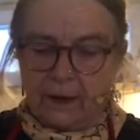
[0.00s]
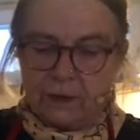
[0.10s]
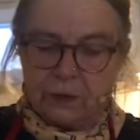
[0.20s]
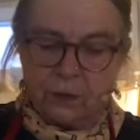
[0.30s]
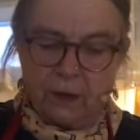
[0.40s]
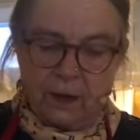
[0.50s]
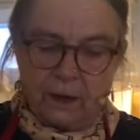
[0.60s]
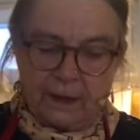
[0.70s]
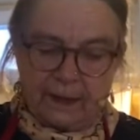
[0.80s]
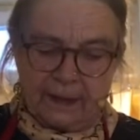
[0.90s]
So
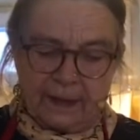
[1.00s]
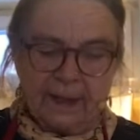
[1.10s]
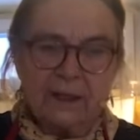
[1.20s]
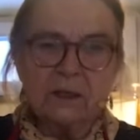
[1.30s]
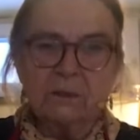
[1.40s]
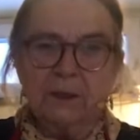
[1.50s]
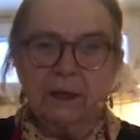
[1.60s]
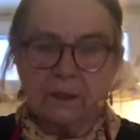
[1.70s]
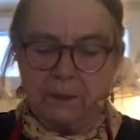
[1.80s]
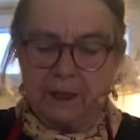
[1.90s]
it needs to
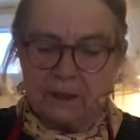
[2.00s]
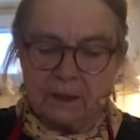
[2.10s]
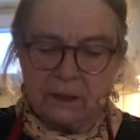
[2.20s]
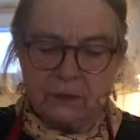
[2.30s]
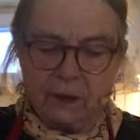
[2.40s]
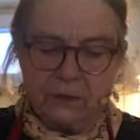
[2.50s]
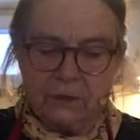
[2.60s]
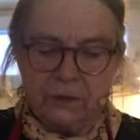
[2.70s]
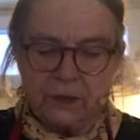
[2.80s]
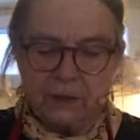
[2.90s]
be spicy, so I'm
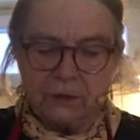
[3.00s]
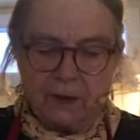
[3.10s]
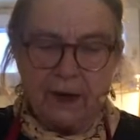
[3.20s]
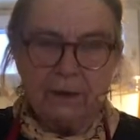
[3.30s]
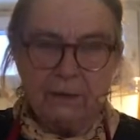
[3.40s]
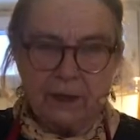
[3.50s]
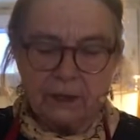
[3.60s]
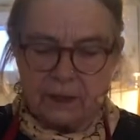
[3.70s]
using dry red